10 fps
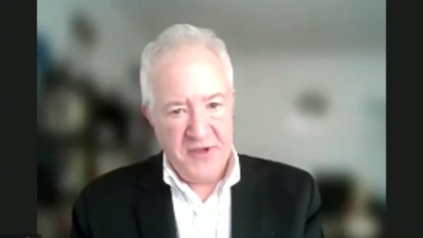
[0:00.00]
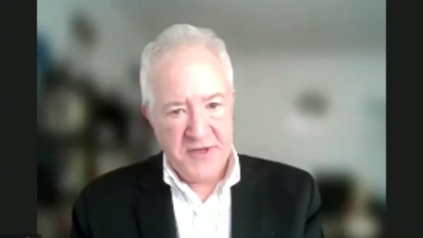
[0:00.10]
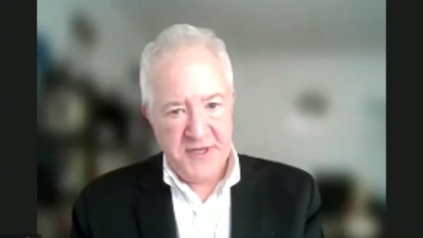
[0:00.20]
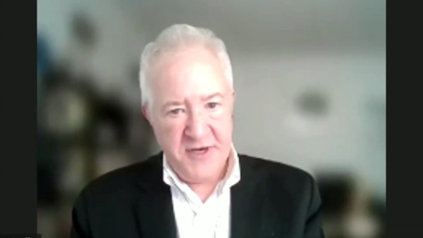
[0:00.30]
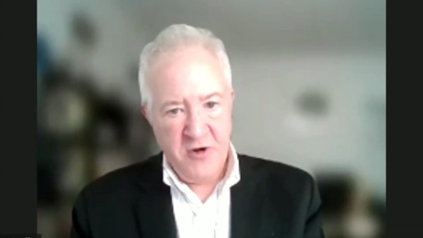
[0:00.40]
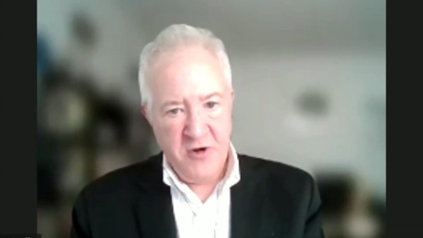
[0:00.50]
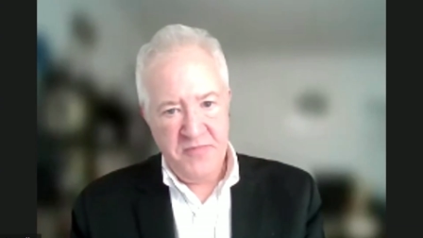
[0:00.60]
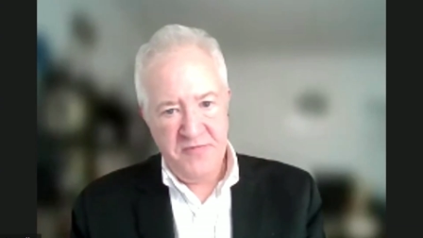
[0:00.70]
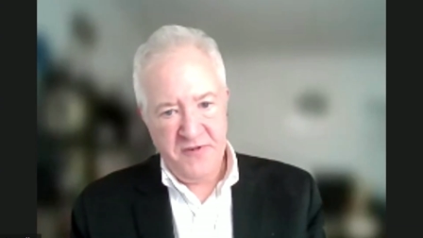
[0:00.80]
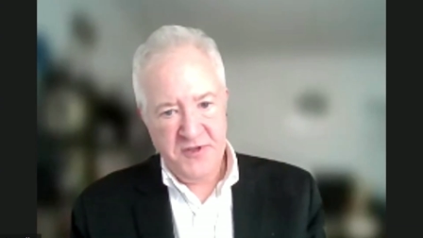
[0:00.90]
things i
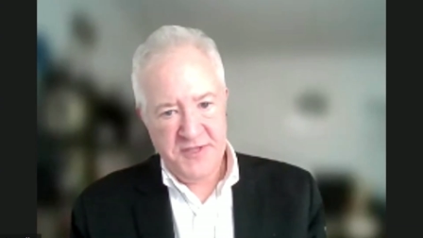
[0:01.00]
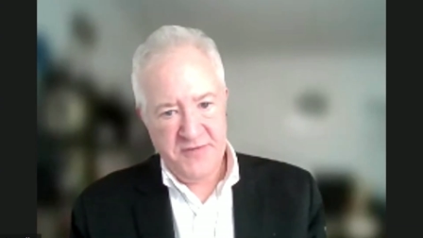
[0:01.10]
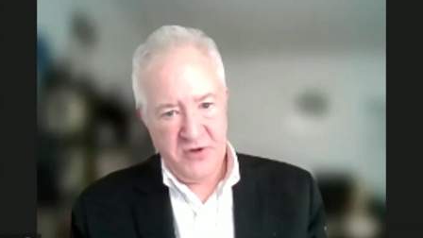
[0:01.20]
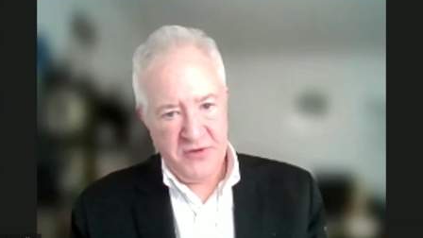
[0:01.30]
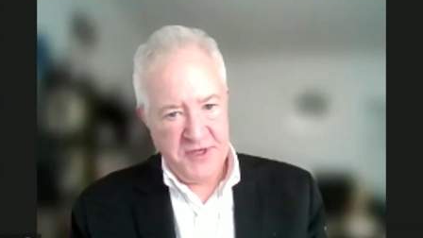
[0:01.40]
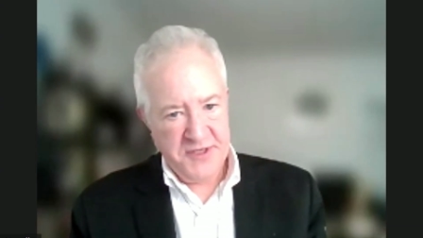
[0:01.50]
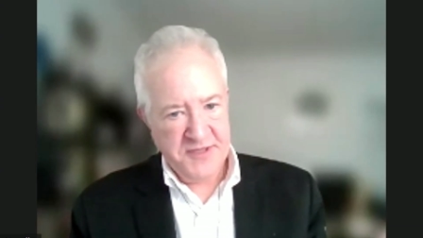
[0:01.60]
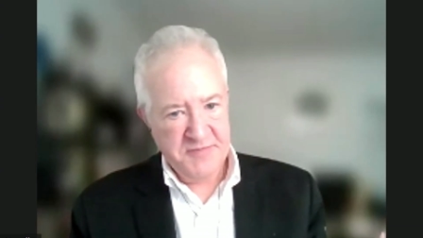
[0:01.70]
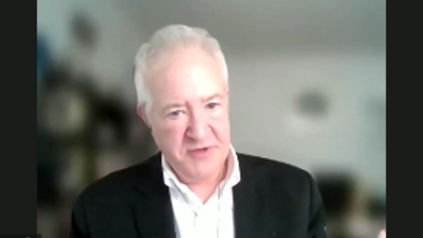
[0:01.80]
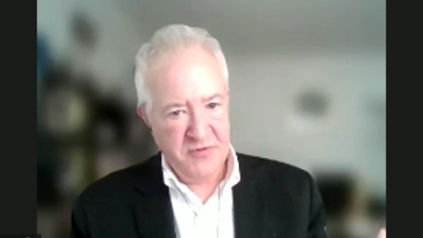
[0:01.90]
hope first of all, they
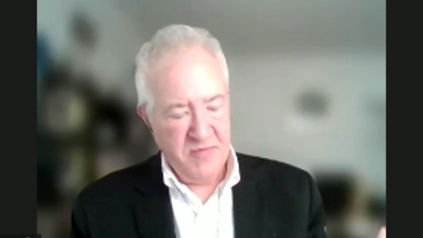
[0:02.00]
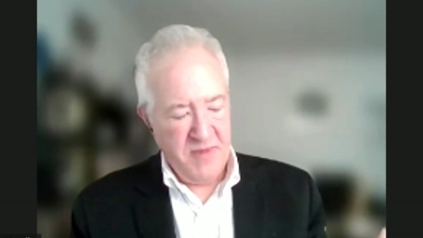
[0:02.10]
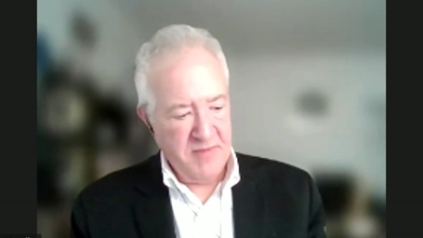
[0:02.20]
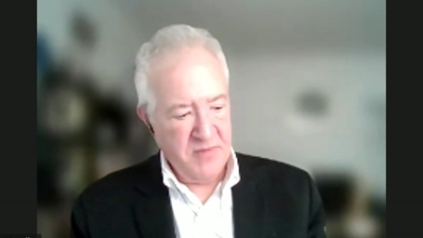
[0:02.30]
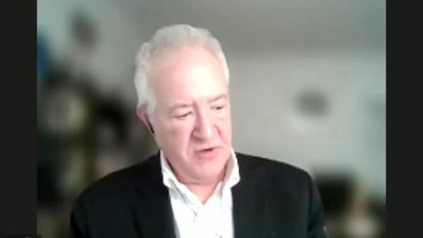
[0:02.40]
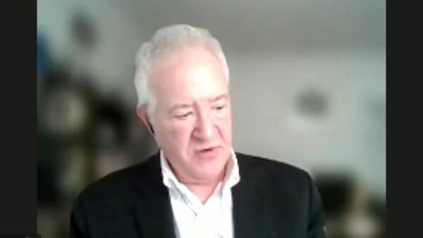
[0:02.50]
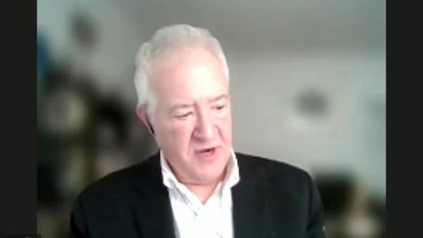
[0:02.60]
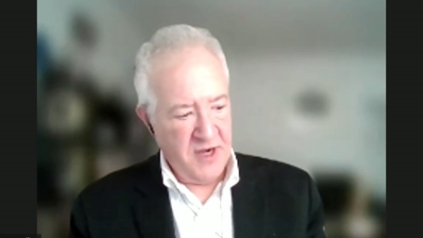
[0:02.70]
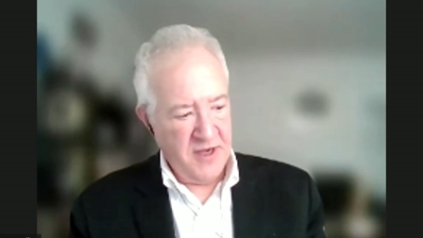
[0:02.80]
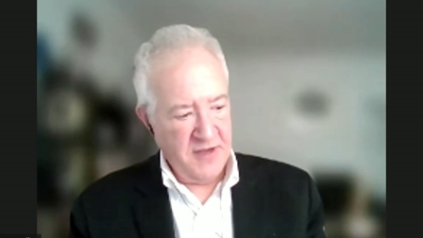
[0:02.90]
just simply
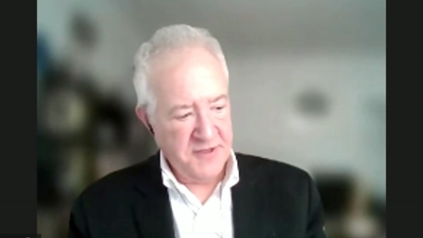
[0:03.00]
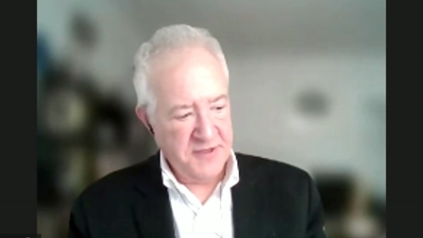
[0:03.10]
remember uh,